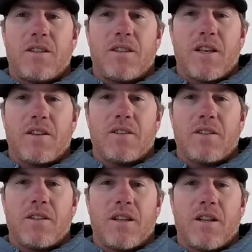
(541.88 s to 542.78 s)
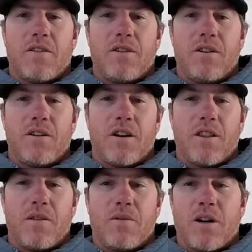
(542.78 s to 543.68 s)
just things that, that if you're
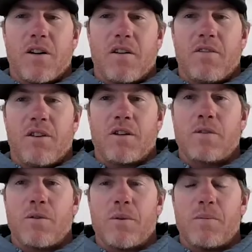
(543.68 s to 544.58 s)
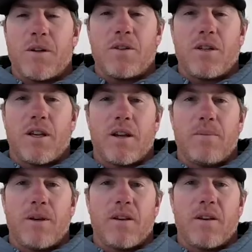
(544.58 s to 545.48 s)
on the water and fish form a bunch, you kind
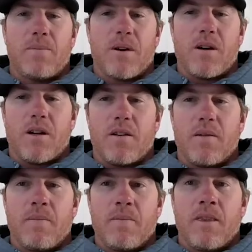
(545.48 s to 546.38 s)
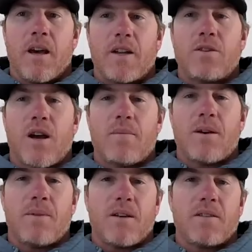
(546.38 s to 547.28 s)
of pick up on. I try
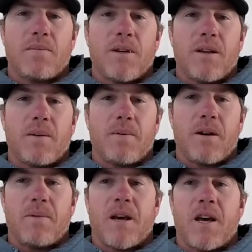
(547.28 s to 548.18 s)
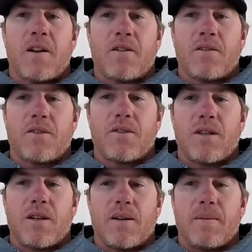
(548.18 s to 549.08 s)
my best to pick up on patterns.
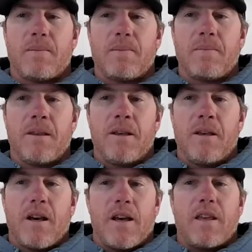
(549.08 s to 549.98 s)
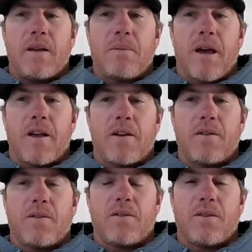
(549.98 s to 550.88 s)
Um, I think
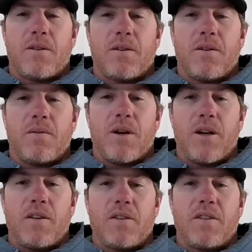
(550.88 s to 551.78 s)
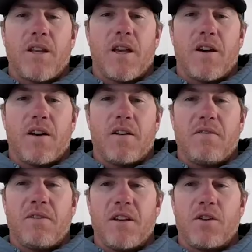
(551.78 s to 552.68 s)
patterns are a way to stay on a
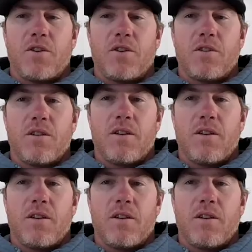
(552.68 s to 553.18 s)
fish